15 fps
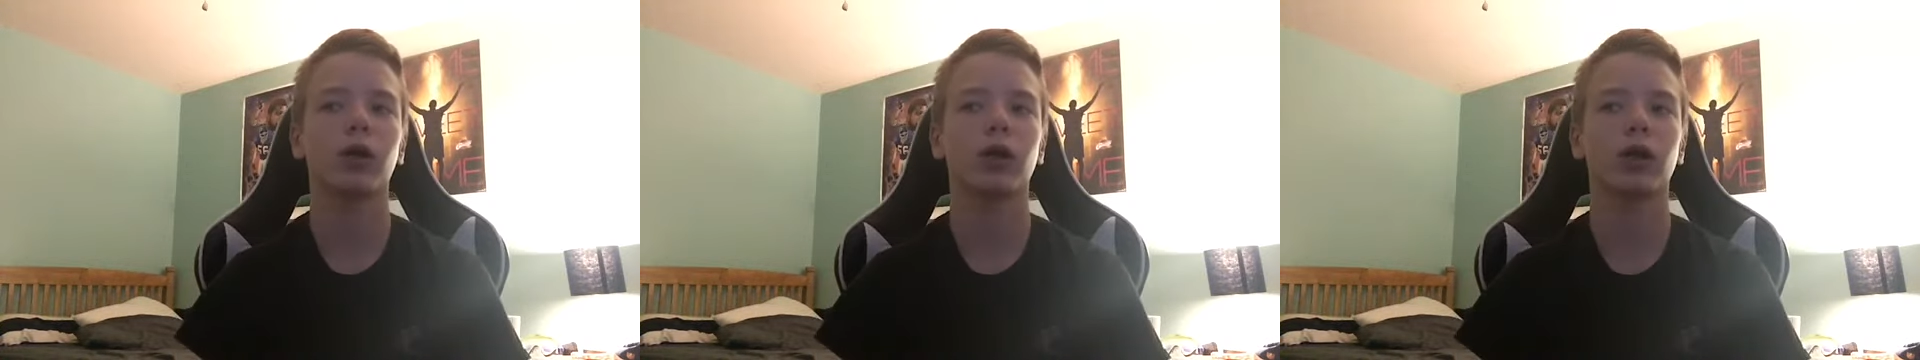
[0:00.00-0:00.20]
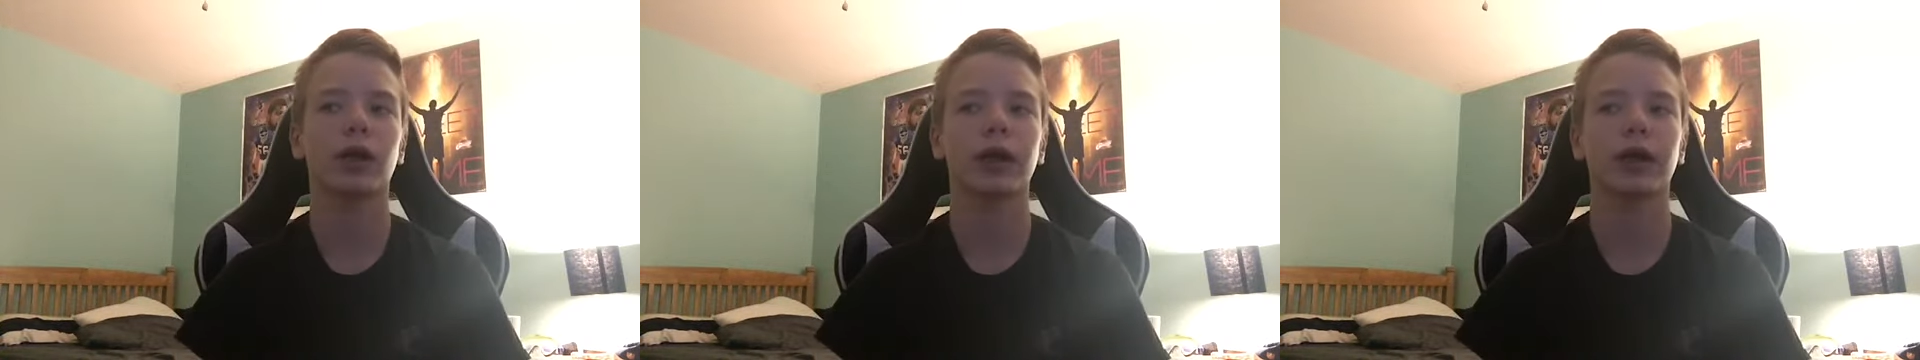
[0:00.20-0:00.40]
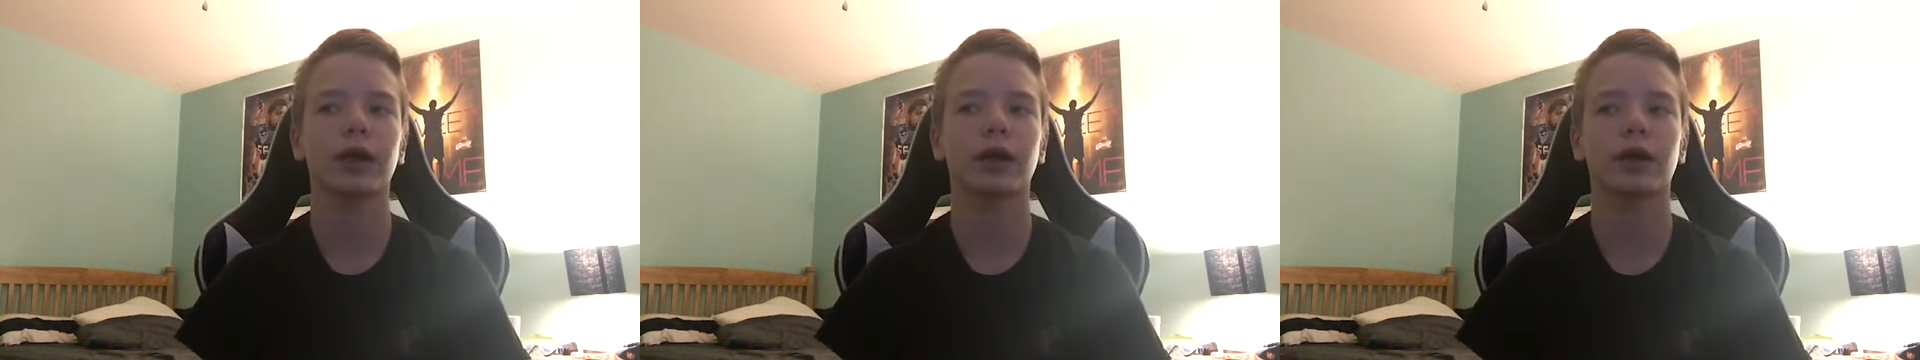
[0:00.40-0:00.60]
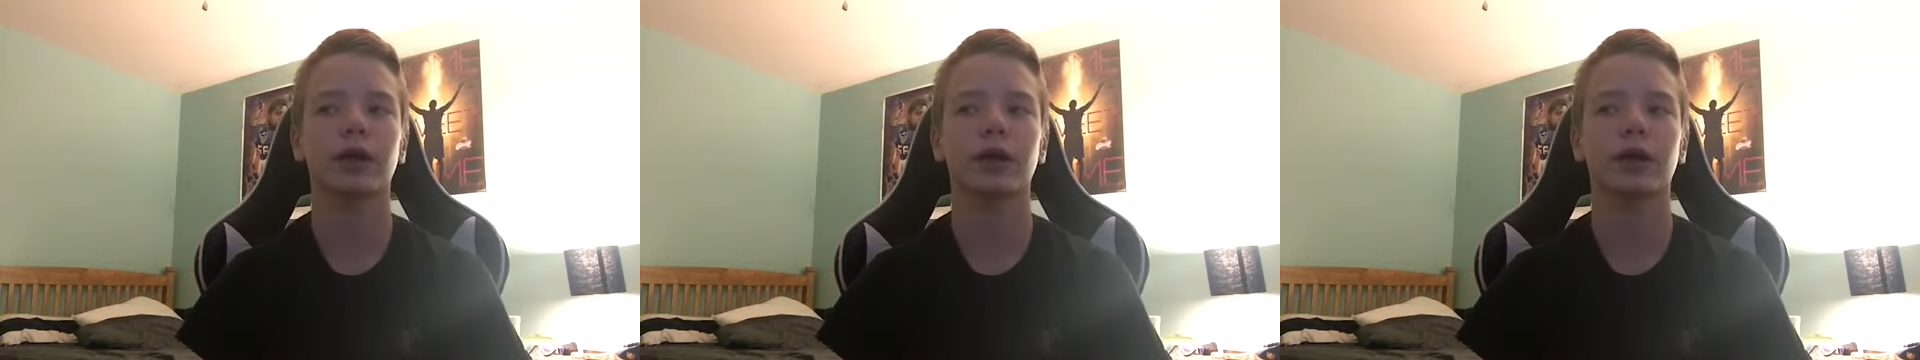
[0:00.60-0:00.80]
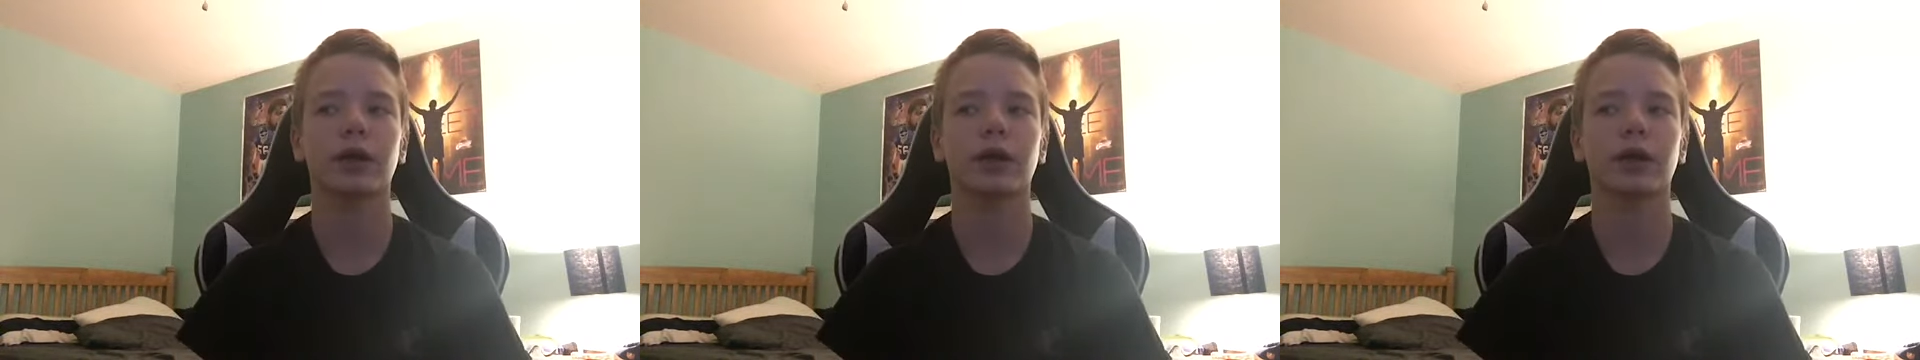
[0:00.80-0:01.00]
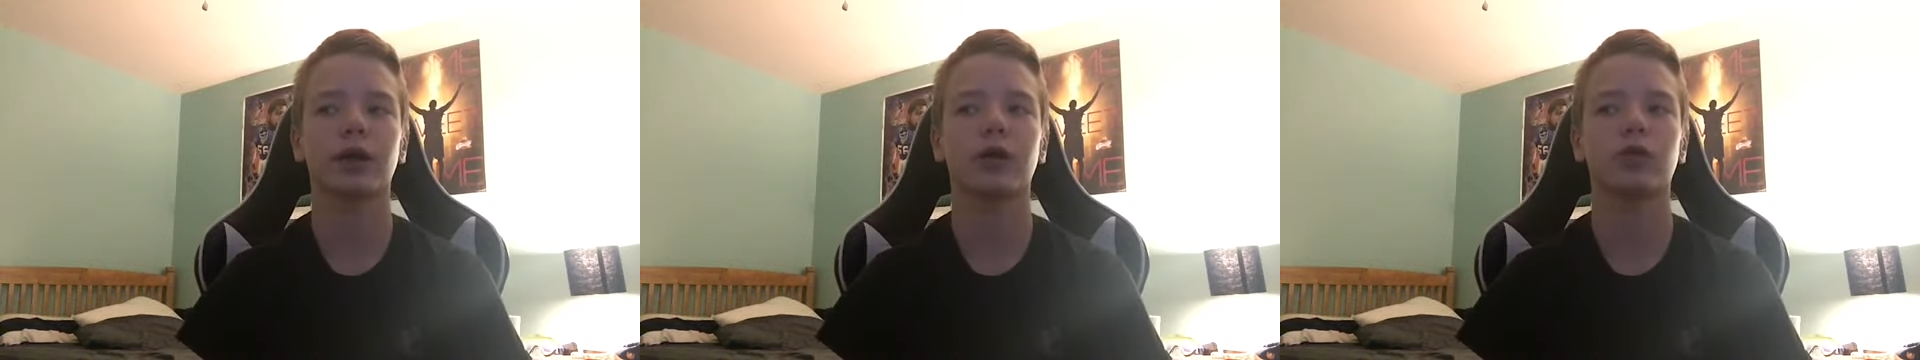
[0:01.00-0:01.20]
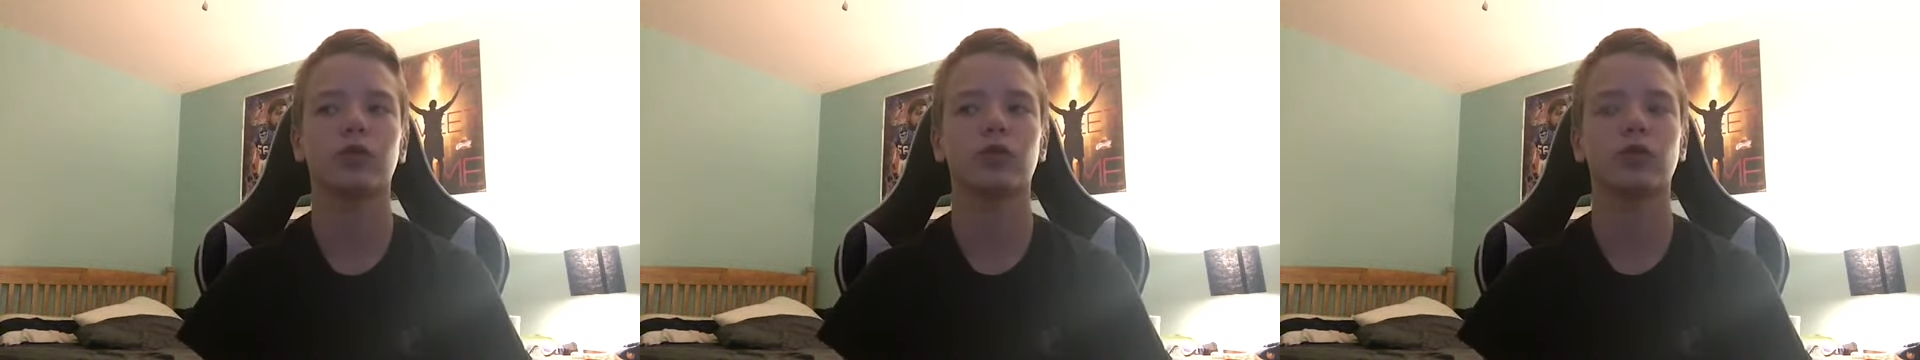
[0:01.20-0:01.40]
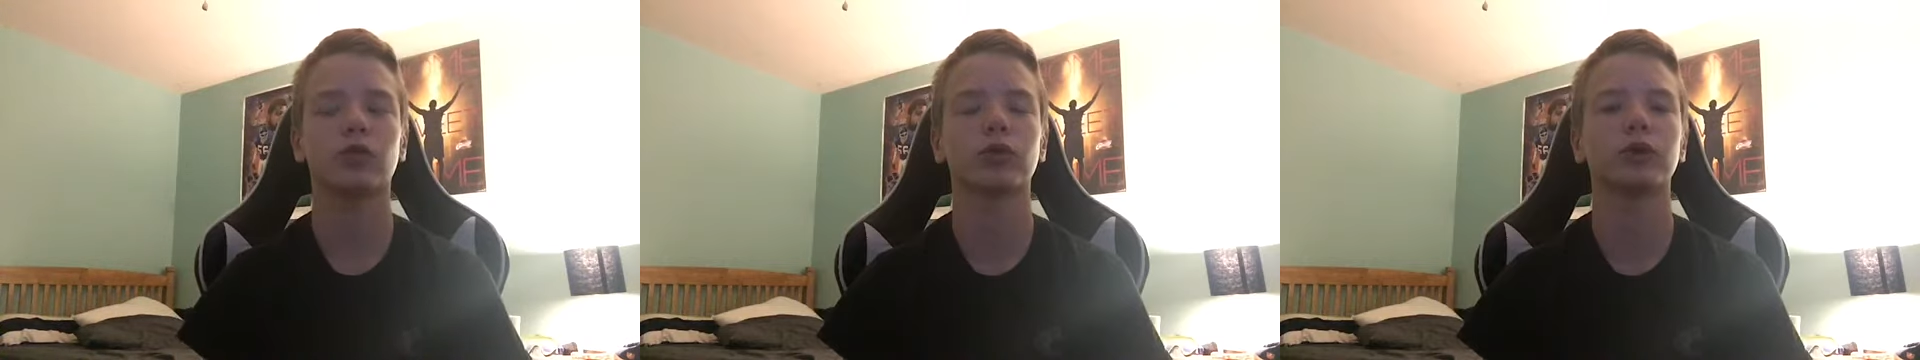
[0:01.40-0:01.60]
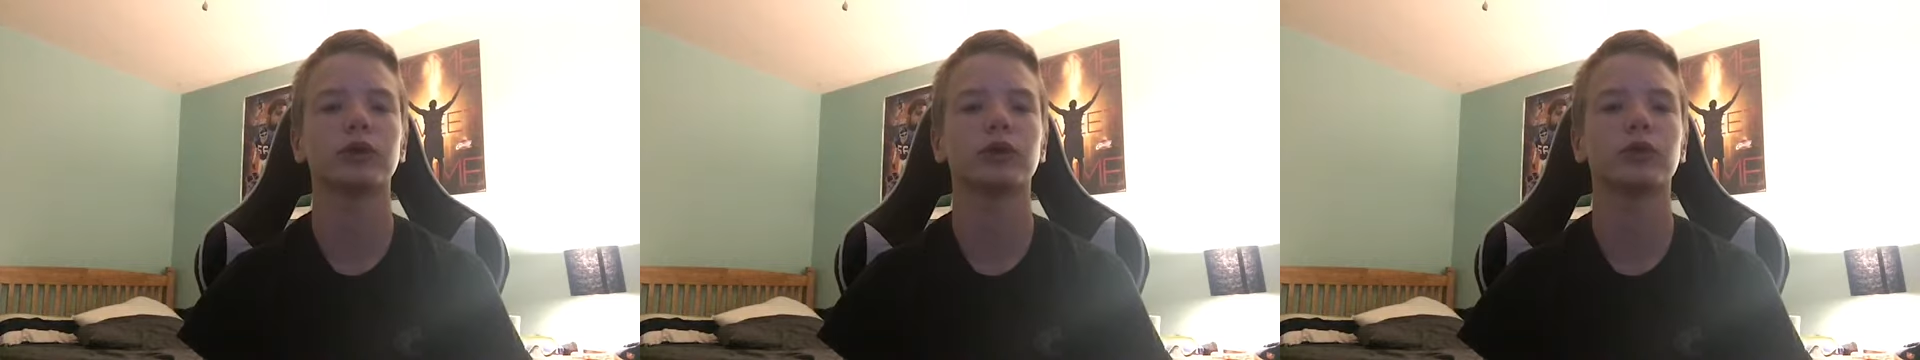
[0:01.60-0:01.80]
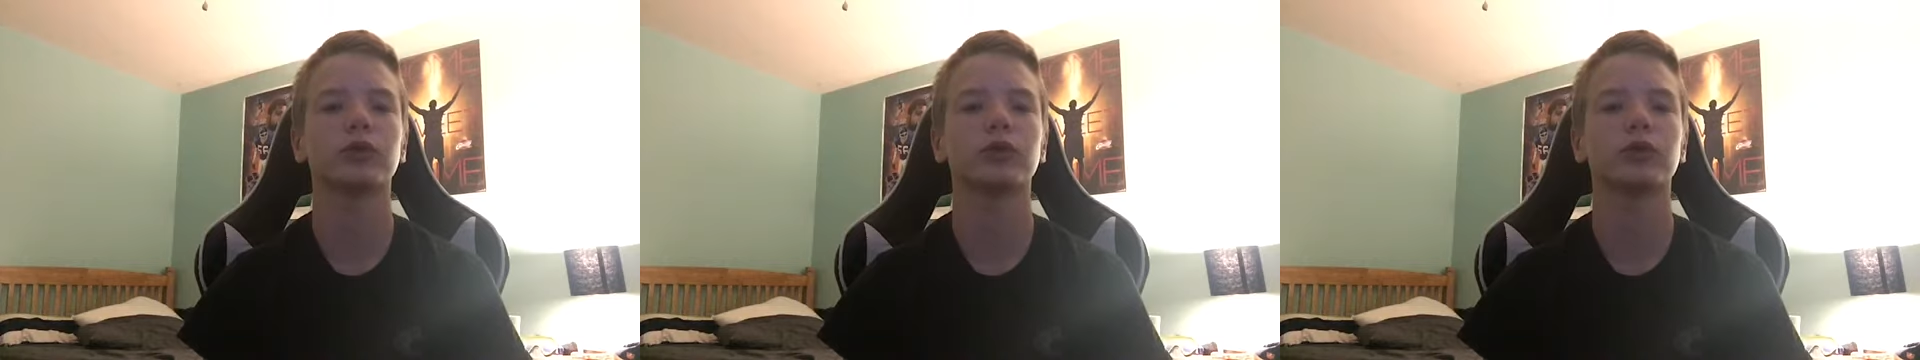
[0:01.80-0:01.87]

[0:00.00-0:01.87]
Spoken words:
like, really,